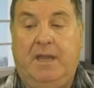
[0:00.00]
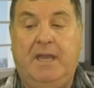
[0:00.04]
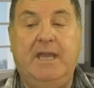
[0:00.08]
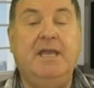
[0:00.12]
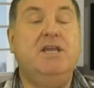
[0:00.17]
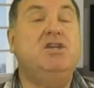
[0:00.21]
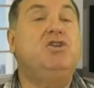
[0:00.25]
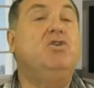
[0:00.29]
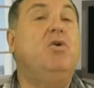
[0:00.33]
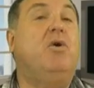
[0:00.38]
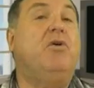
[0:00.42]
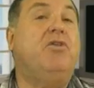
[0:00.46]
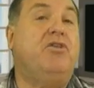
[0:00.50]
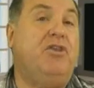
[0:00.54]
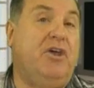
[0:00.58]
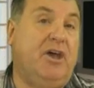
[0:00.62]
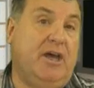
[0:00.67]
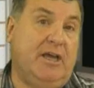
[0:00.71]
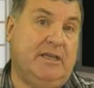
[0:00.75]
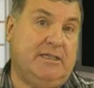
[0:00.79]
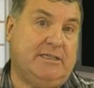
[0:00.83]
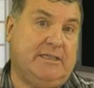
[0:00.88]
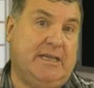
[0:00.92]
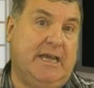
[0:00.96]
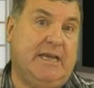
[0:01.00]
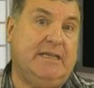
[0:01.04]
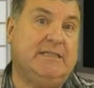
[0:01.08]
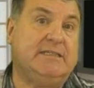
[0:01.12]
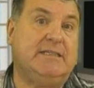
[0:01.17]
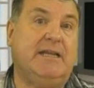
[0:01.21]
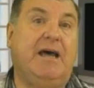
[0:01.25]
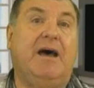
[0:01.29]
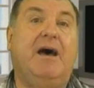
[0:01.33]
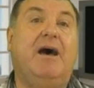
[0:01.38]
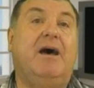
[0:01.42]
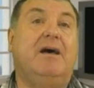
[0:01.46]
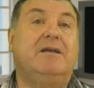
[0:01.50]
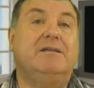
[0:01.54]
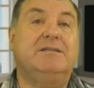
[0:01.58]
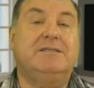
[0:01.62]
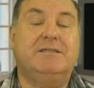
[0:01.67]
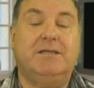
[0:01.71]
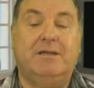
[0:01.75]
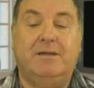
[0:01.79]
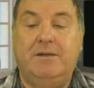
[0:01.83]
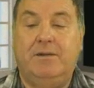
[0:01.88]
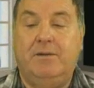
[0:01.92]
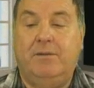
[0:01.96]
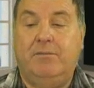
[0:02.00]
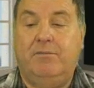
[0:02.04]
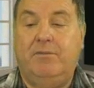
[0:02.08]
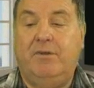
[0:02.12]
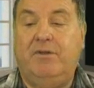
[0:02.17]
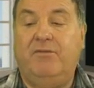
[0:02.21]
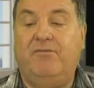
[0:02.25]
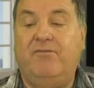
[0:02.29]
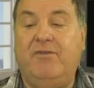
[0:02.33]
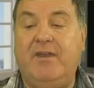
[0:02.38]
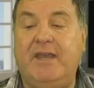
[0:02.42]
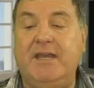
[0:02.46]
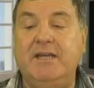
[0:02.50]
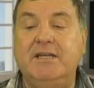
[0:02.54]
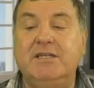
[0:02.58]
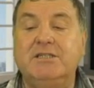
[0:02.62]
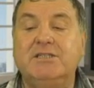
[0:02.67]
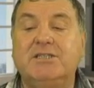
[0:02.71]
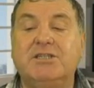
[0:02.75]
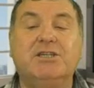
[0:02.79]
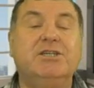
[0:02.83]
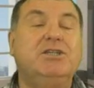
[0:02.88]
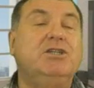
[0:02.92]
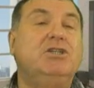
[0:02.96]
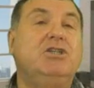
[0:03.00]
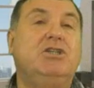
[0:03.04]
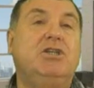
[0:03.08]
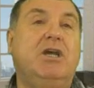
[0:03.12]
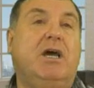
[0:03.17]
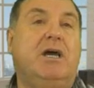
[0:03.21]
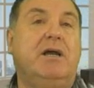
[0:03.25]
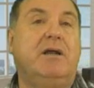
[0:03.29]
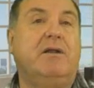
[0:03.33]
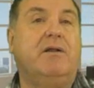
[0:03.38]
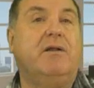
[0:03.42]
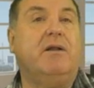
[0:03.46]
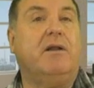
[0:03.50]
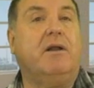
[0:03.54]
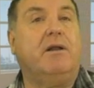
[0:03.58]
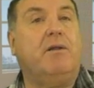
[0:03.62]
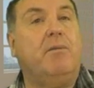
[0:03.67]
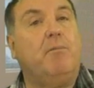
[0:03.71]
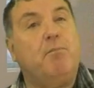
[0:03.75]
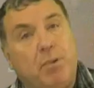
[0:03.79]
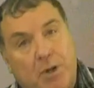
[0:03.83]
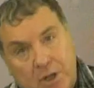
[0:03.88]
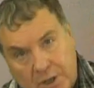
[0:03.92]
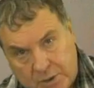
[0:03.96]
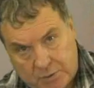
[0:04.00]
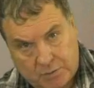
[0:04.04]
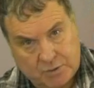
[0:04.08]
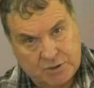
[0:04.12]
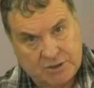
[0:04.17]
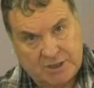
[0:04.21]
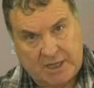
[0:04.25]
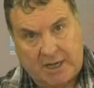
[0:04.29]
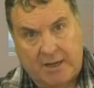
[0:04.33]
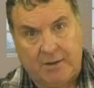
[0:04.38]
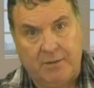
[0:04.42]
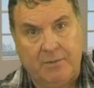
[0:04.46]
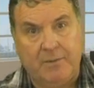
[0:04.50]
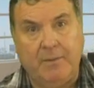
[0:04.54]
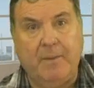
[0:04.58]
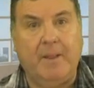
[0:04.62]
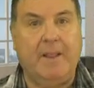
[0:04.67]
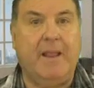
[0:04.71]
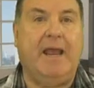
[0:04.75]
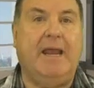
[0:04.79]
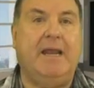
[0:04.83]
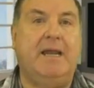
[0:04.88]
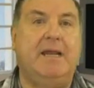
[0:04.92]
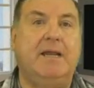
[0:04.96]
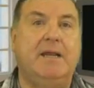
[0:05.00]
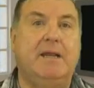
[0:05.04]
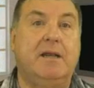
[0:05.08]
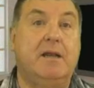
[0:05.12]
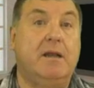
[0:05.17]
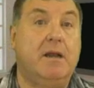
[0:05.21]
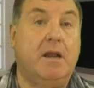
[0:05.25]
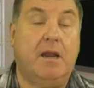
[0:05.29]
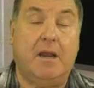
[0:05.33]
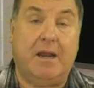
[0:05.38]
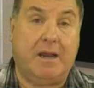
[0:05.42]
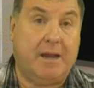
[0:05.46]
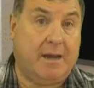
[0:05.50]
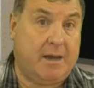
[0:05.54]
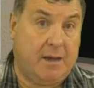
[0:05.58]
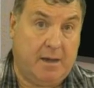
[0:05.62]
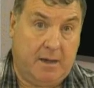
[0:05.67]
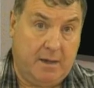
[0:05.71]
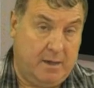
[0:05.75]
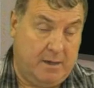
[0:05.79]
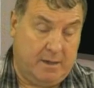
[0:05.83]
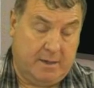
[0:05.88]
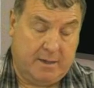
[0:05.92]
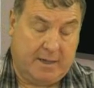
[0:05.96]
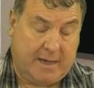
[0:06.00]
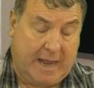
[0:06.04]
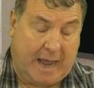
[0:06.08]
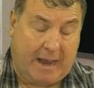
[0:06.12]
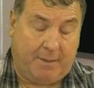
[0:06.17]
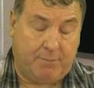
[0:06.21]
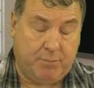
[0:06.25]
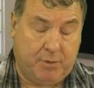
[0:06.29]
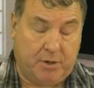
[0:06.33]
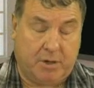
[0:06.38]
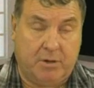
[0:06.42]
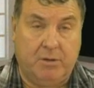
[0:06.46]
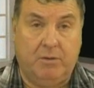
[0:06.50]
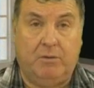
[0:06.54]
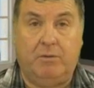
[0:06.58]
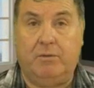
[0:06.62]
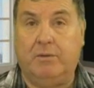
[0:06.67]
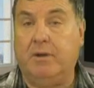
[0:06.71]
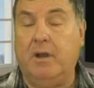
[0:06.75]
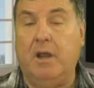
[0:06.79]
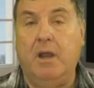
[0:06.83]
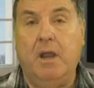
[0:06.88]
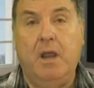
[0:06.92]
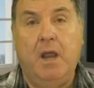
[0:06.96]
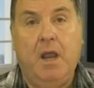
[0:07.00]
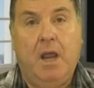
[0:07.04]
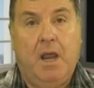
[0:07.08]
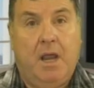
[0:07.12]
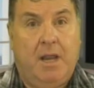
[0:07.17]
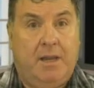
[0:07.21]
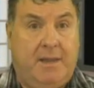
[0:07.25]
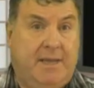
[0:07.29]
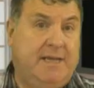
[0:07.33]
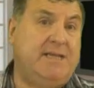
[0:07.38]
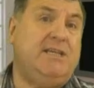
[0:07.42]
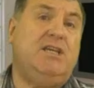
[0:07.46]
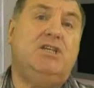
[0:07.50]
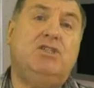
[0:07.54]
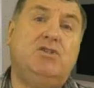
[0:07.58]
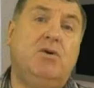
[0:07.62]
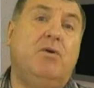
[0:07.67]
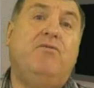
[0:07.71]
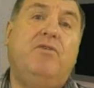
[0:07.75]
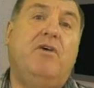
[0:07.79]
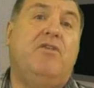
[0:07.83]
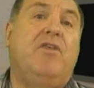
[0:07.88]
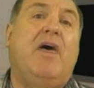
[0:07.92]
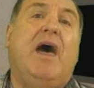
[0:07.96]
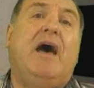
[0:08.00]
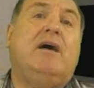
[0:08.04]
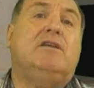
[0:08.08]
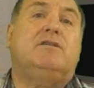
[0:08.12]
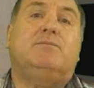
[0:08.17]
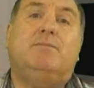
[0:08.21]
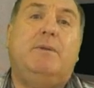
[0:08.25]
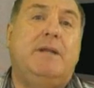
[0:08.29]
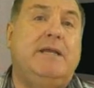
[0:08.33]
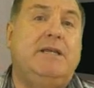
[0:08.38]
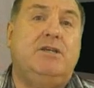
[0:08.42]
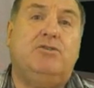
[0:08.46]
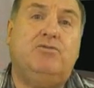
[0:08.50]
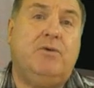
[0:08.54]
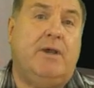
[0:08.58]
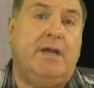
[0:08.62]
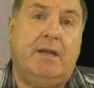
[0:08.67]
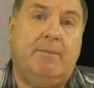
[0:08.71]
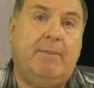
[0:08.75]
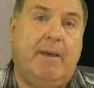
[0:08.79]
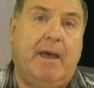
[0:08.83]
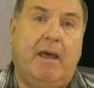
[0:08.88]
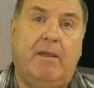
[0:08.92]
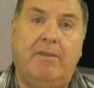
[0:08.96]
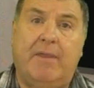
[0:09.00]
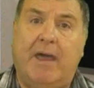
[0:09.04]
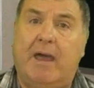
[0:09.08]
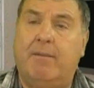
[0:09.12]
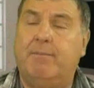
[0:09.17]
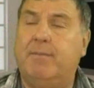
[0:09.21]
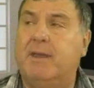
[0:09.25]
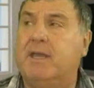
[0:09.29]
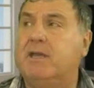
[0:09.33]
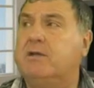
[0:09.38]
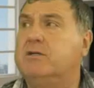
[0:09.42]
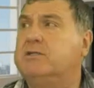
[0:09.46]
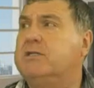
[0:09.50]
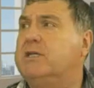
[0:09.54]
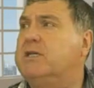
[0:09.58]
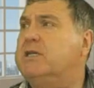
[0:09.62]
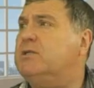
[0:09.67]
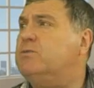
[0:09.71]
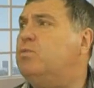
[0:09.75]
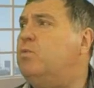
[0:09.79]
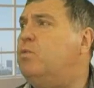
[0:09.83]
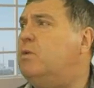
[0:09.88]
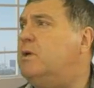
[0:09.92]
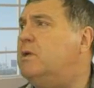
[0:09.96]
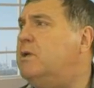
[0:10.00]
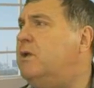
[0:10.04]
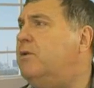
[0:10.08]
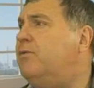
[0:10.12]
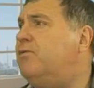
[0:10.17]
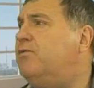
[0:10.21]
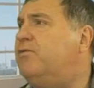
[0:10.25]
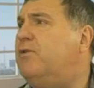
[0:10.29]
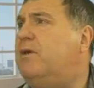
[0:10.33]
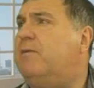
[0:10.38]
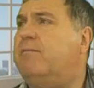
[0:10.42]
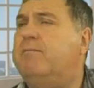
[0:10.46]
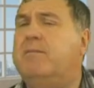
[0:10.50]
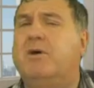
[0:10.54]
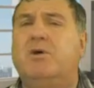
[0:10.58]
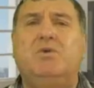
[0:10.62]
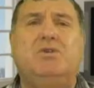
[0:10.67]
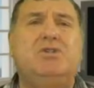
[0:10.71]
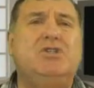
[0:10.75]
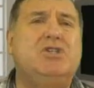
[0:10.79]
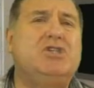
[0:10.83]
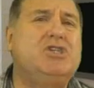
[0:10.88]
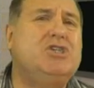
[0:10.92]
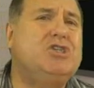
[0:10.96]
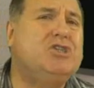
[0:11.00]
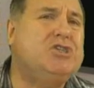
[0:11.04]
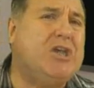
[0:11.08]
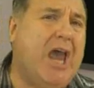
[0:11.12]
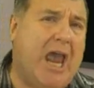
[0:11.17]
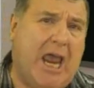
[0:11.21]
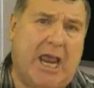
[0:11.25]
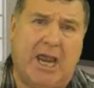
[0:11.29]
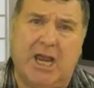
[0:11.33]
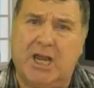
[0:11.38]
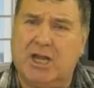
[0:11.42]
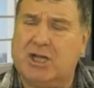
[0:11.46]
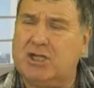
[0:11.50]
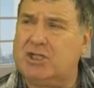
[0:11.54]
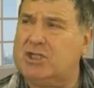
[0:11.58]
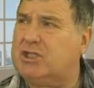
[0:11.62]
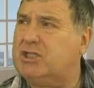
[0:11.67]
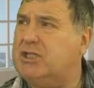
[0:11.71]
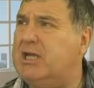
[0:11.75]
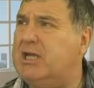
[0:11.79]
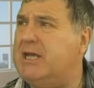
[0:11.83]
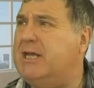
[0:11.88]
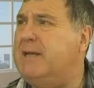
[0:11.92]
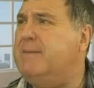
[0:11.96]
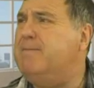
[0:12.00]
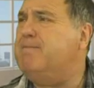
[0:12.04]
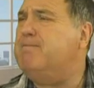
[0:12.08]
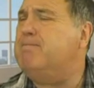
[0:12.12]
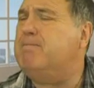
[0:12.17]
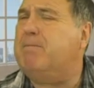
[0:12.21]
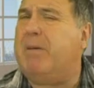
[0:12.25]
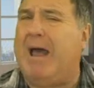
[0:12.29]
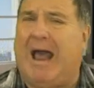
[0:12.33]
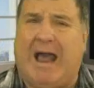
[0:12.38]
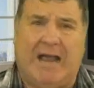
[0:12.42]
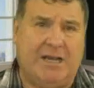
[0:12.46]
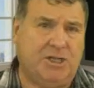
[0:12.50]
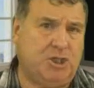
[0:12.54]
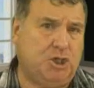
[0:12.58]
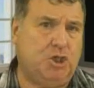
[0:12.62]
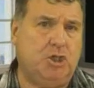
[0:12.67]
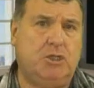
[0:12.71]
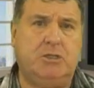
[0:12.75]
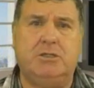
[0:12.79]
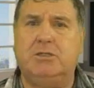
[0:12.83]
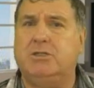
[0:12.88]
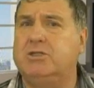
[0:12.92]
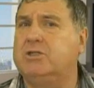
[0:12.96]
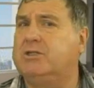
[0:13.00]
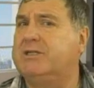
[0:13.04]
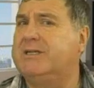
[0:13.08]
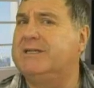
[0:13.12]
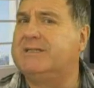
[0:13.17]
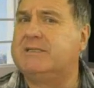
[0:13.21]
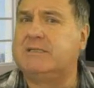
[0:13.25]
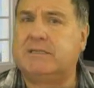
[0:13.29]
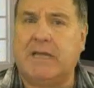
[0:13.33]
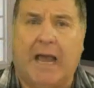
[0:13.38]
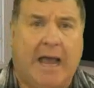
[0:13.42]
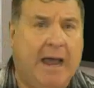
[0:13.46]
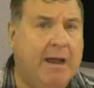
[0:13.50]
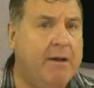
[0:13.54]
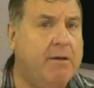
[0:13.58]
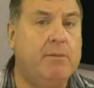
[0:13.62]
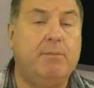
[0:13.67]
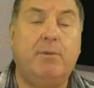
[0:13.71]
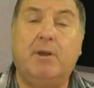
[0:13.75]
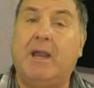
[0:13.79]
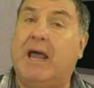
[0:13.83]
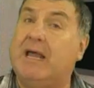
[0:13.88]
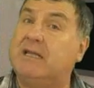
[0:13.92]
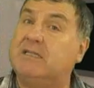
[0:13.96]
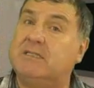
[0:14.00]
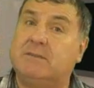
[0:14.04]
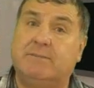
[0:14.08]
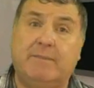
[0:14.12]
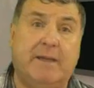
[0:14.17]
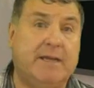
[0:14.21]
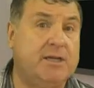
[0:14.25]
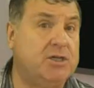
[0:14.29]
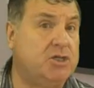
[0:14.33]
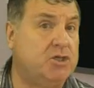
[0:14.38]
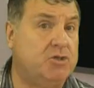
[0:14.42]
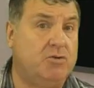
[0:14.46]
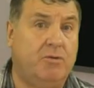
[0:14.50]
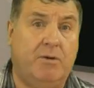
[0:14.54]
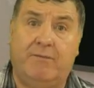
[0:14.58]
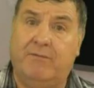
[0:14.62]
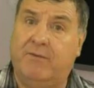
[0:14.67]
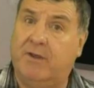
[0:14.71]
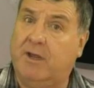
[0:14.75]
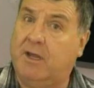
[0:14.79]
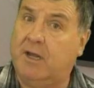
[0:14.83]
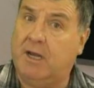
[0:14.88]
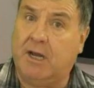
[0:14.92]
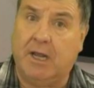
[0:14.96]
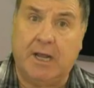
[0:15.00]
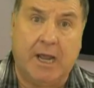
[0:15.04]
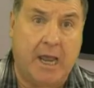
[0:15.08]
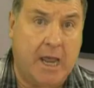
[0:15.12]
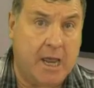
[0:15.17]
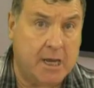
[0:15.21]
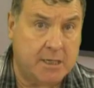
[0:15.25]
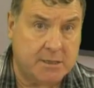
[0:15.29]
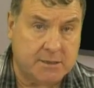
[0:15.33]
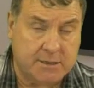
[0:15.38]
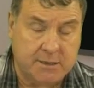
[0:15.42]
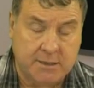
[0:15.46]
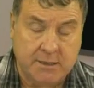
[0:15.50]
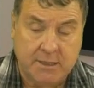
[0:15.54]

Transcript: Here's your Thursday stars. Venus conjunct Pluto in Capricorn. This is your fifth house. Please read about that because it is one of the most sexy, passionate, desirable aspects you're ever going to get.